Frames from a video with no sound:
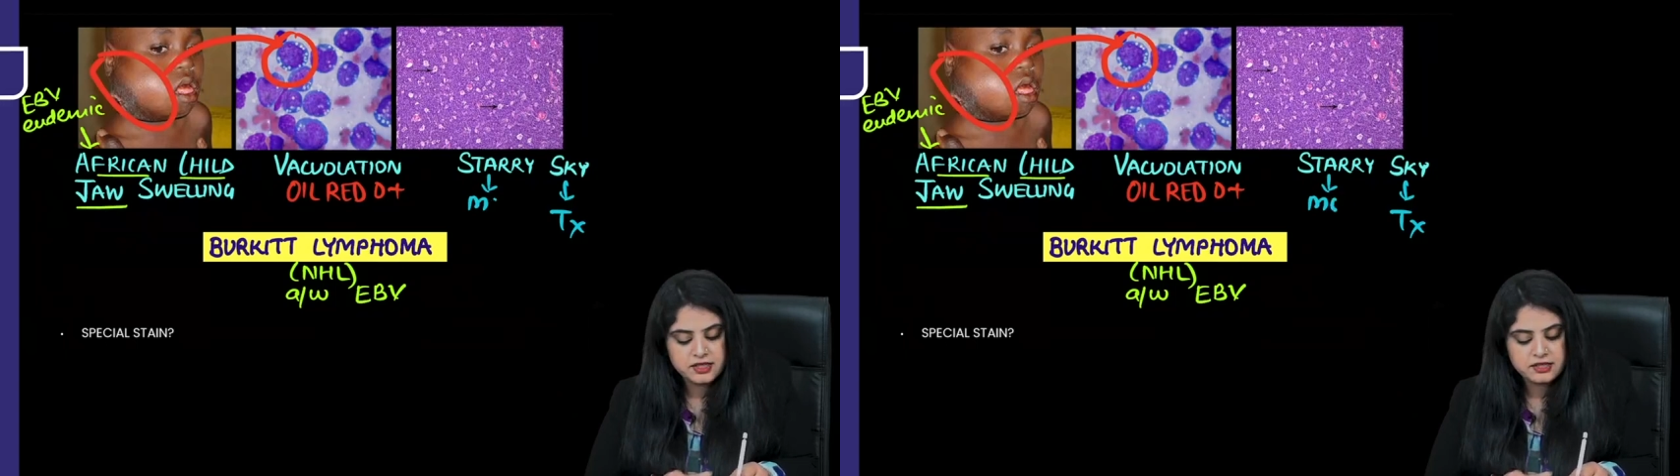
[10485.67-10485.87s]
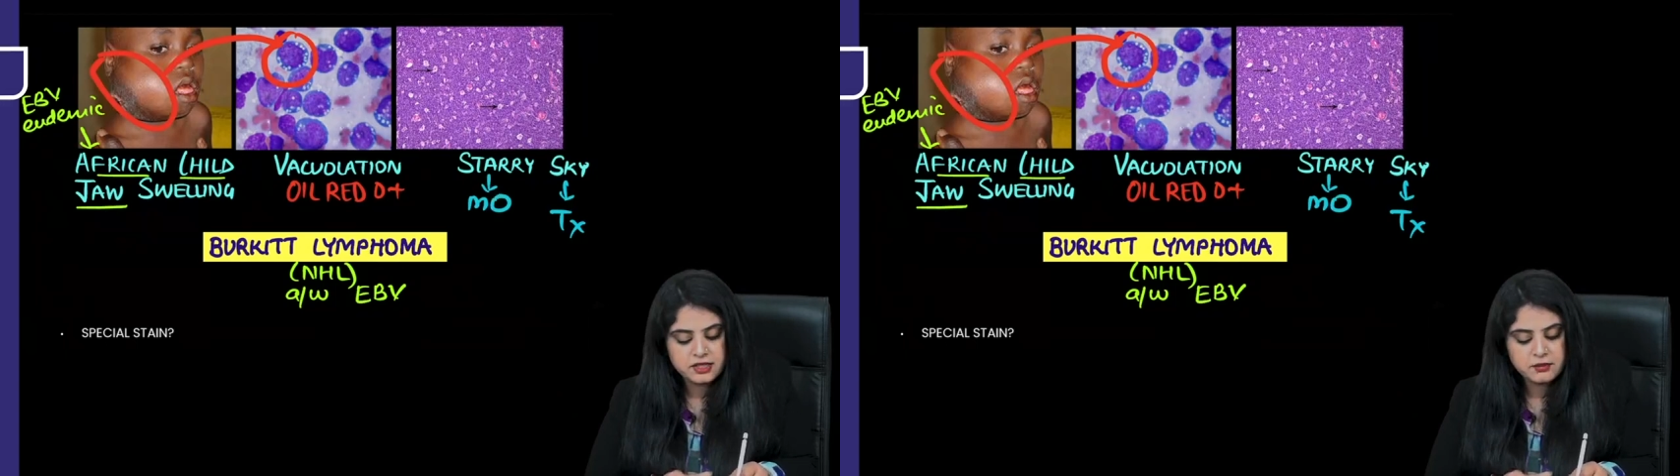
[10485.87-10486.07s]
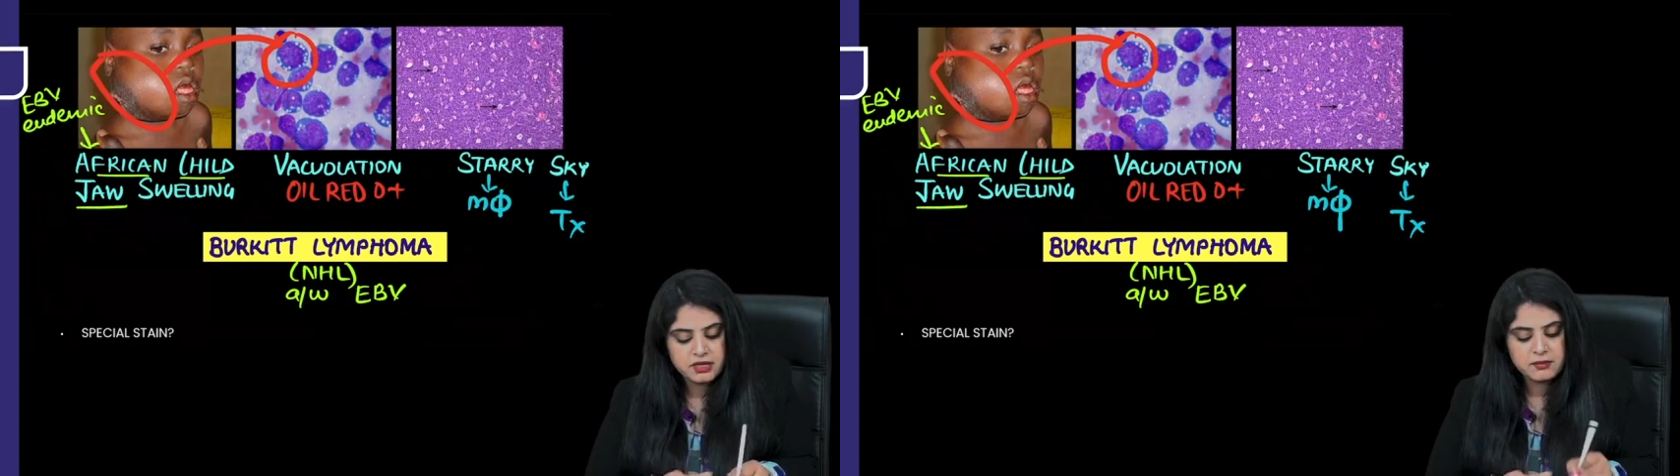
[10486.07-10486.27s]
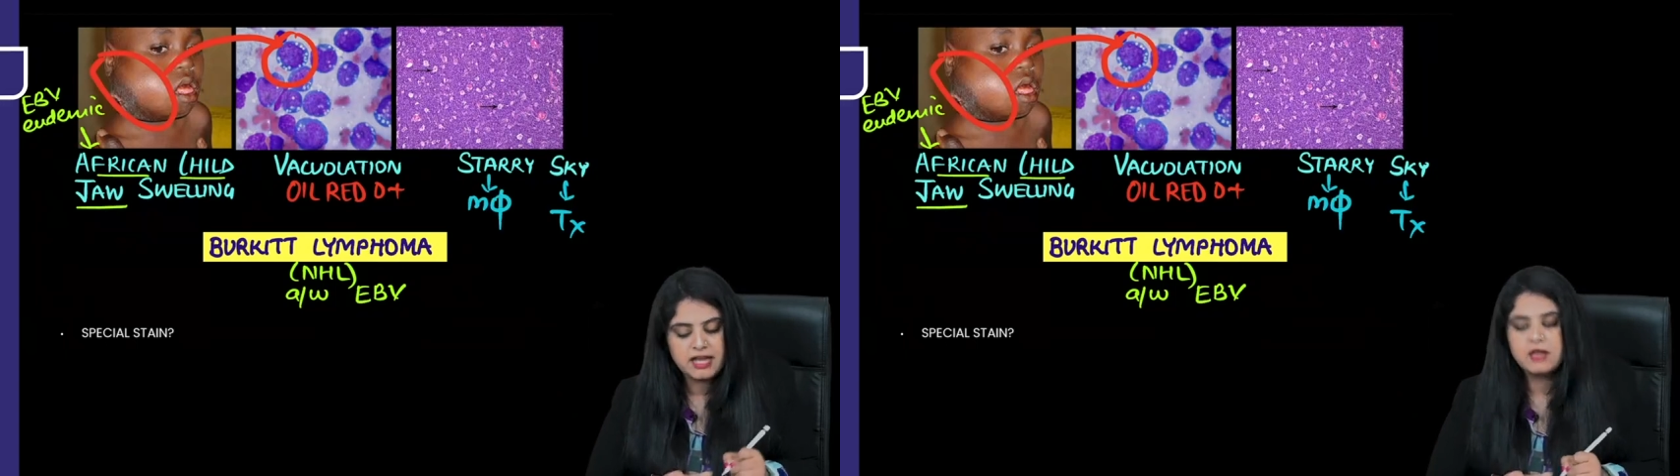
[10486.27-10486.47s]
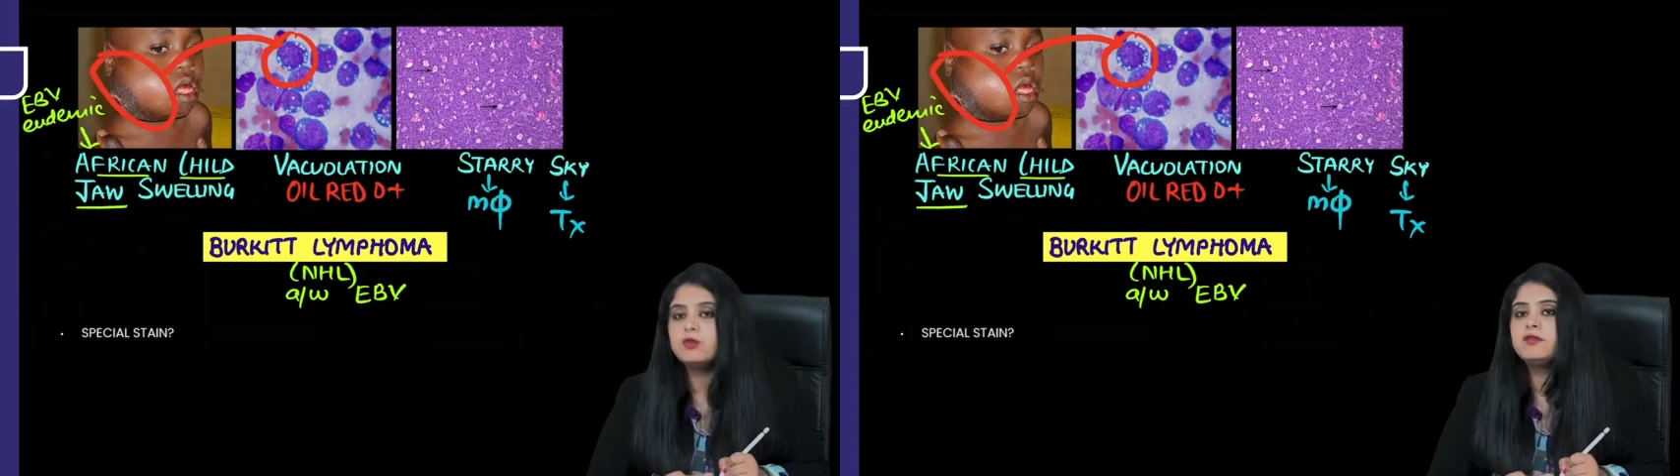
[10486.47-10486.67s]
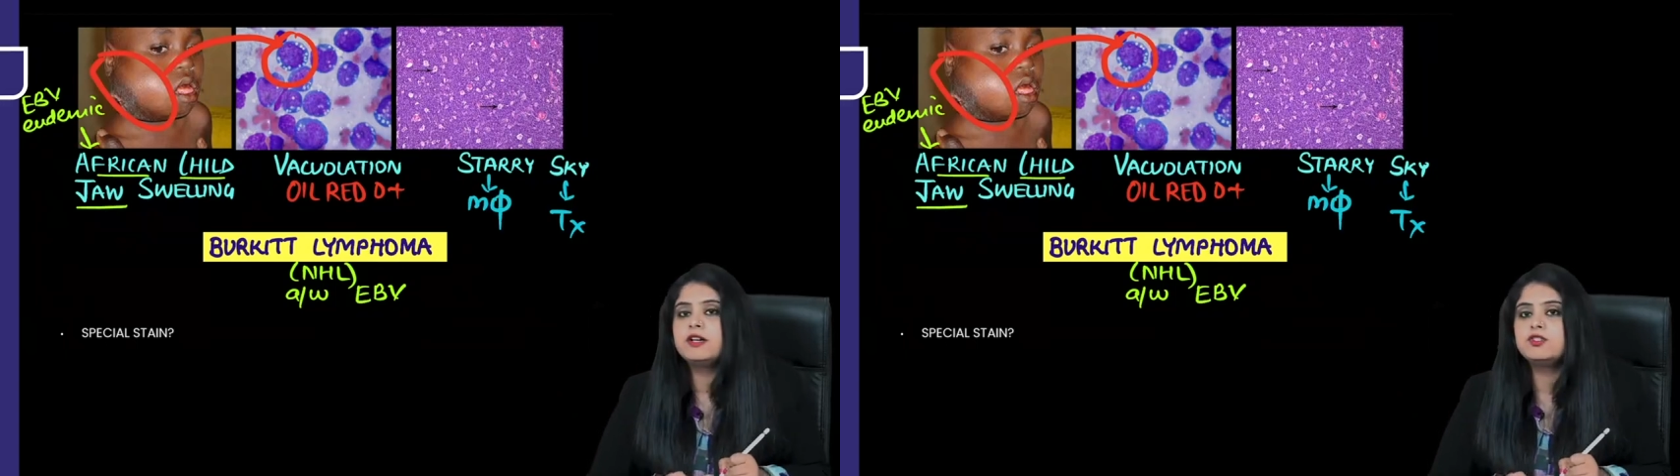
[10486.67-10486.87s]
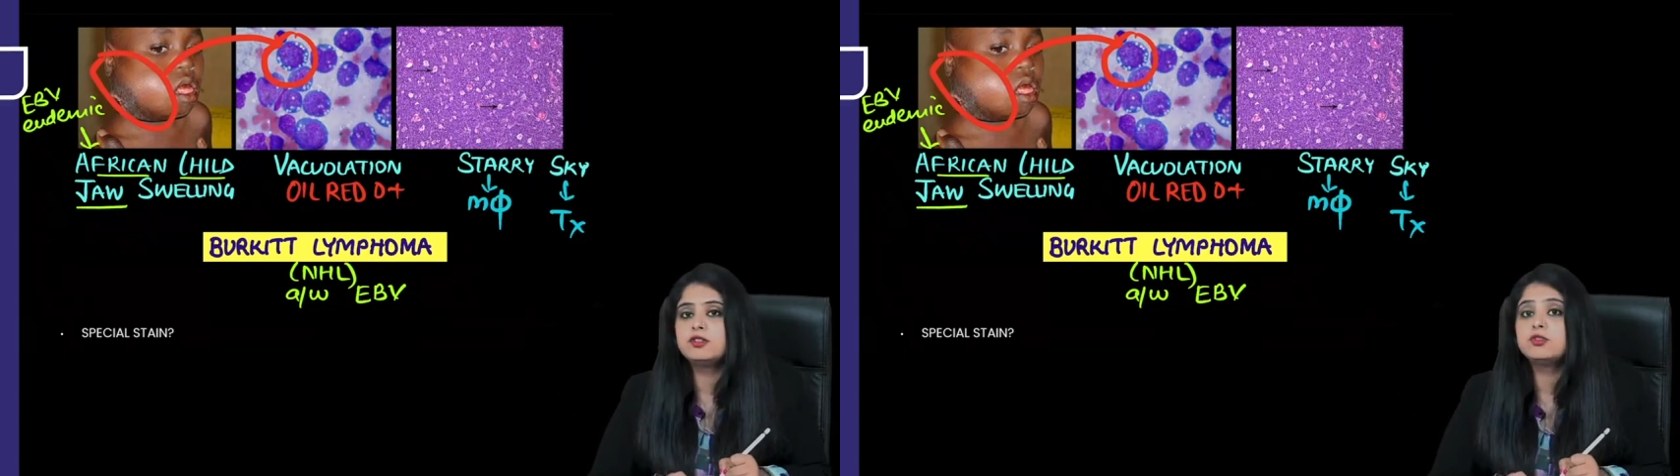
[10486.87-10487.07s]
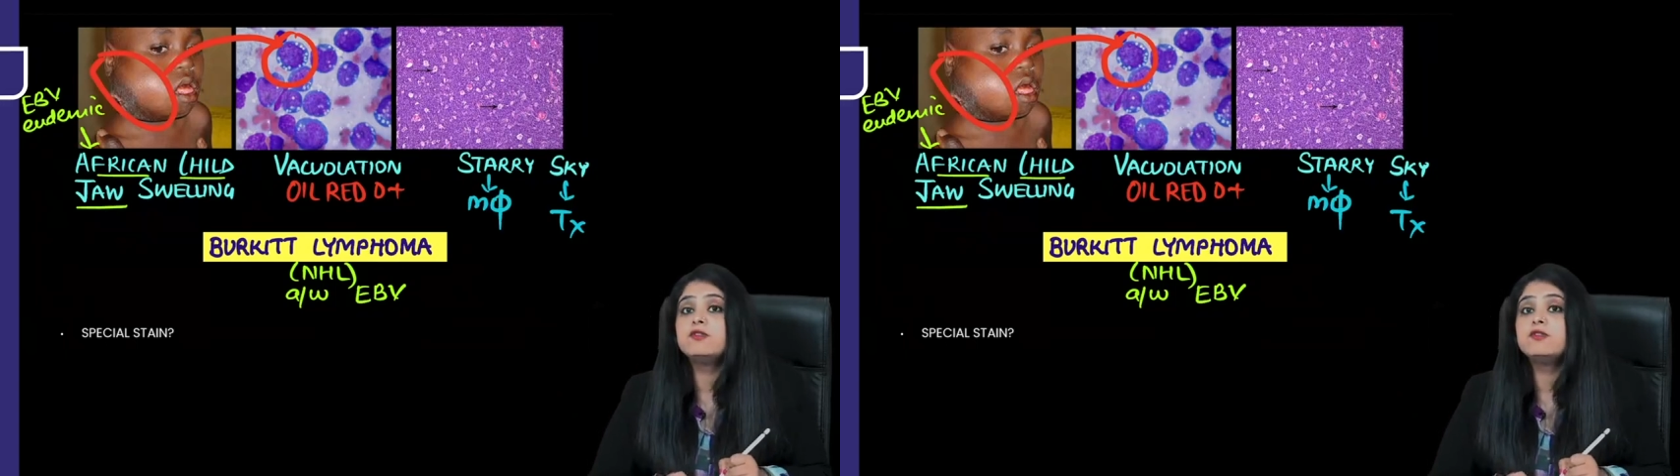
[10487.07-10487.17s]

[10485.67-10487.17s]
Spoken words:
nothing but macrophages.